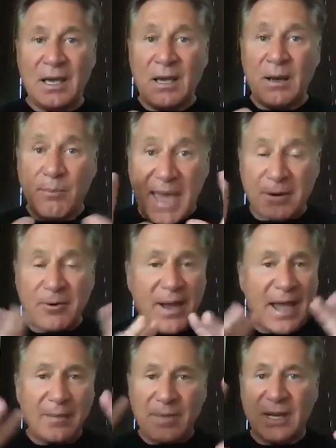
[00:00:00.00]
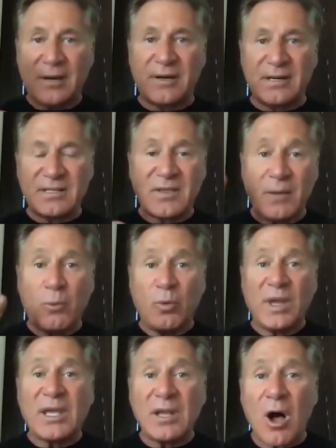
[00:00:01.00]
macro habit areas that
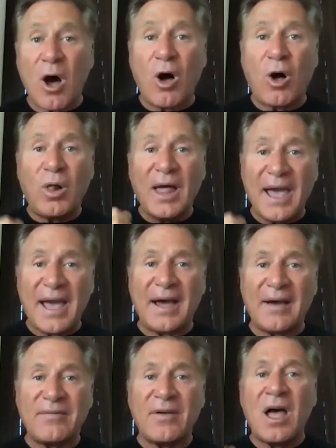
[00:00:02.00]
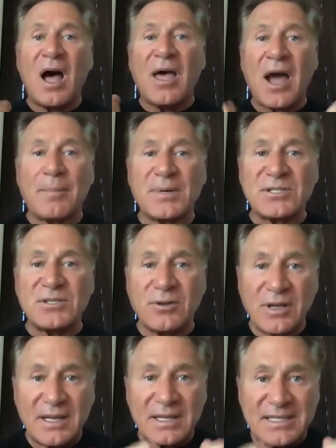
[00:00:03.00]
we can all have the
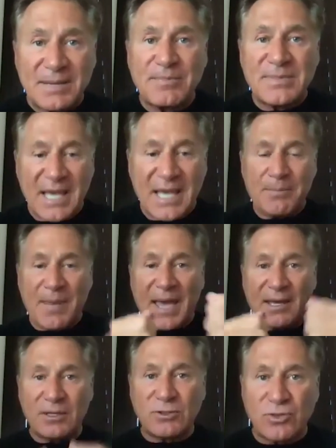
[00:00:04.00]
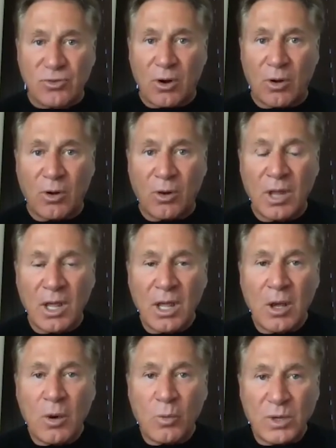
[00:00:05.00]
opportunity to take back control,
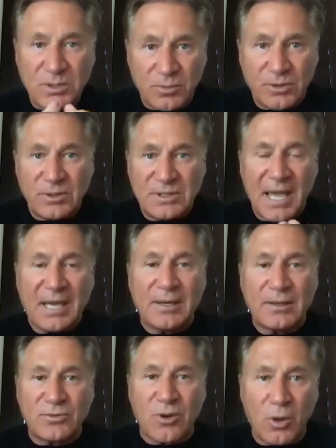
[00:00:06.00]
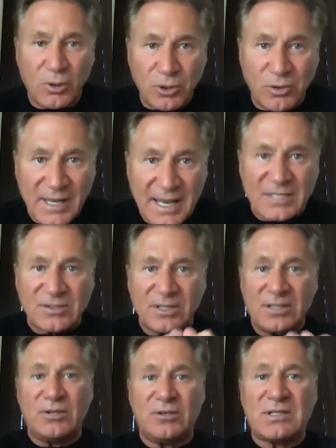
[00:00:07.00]
which when you take control and you can actually
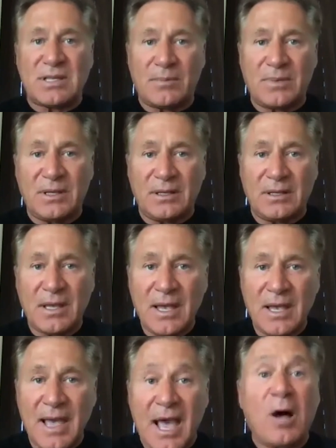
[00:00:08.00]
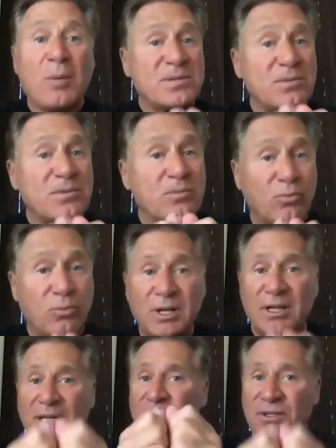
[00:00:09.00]
do something, helps
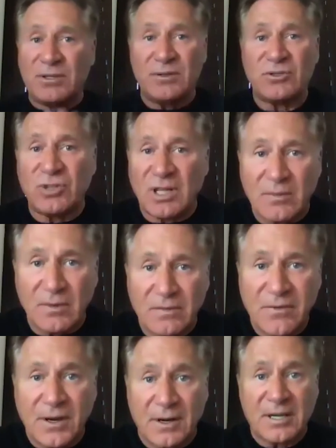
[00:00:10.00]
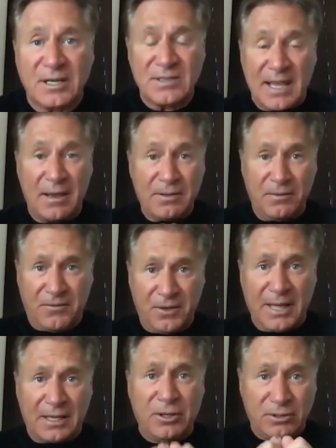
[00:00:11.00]
really reduce your level of fear, because now you feel
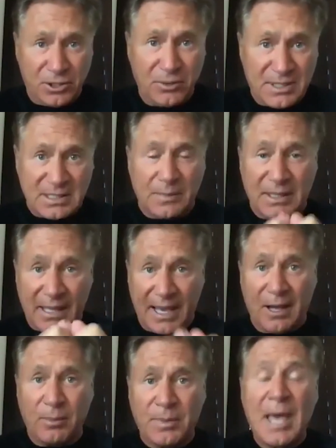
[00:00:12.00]
like you're doing something to help